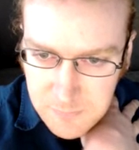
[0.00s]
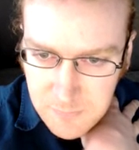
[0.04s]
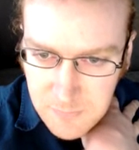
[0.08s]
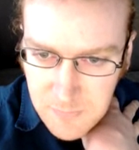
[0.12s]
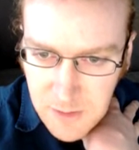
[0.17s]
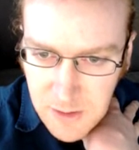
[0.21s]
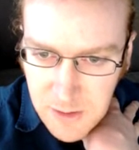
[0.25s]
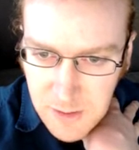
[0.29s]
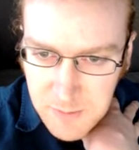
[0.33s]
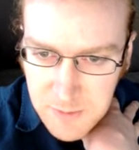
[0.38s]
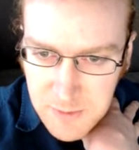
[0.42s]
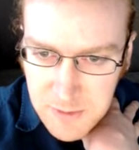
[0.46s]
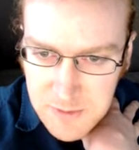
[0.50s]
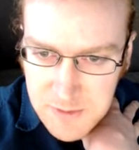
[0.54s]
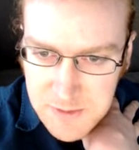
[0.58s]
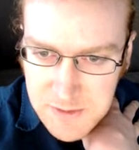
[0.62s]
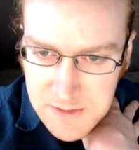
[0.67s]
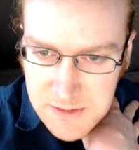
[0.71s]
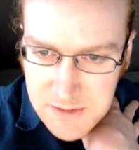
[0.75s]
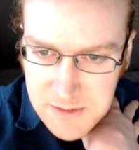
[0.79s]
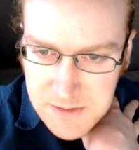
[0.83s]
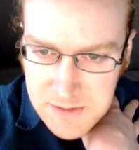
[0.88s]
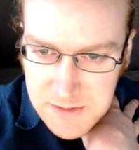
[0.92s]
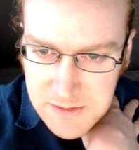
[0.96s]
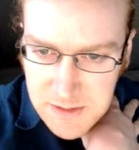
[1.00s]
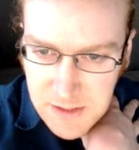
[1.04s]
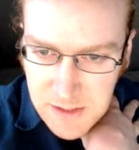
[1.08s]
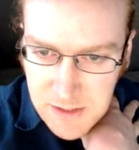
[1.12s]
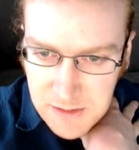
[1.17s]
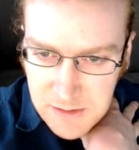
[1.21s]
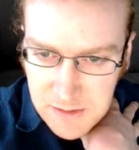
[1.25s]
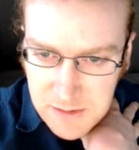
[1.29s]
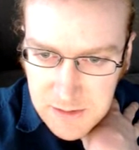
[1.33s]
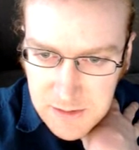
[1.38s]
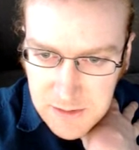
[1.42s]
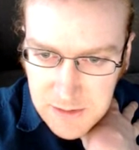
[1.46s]
There is this
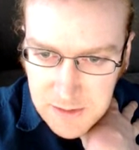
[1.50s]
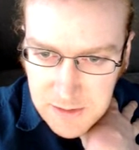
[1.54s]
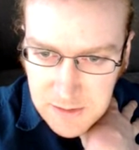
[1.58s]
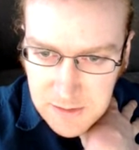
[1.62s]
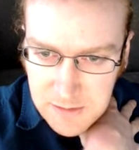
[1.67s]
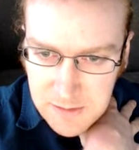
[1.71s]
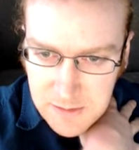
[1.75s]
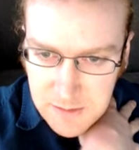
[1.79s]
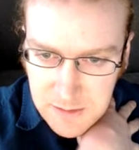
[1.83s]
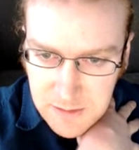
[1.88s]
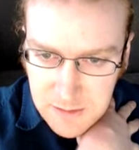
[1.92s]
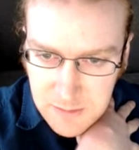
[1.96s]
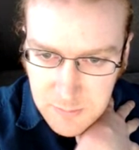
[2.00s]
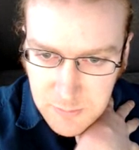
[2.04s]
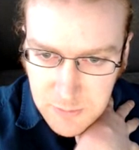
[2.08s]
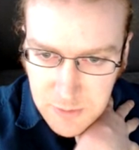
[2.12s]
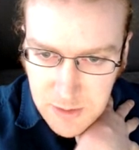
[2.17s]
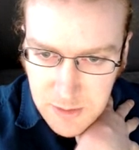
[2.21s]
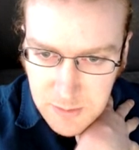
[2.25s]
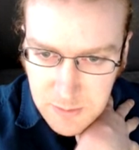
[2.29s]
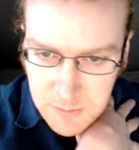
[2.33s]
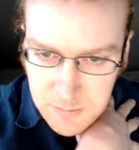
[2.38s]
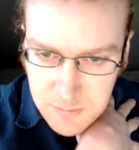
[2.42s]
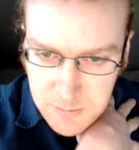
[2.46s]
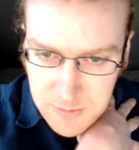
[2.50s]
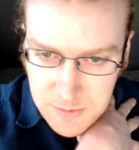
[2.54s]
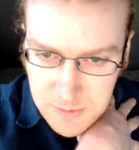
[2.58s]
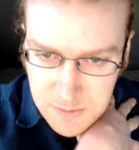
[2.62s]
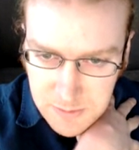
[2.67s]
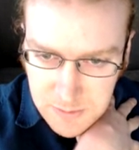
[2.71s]
cutting thing problem.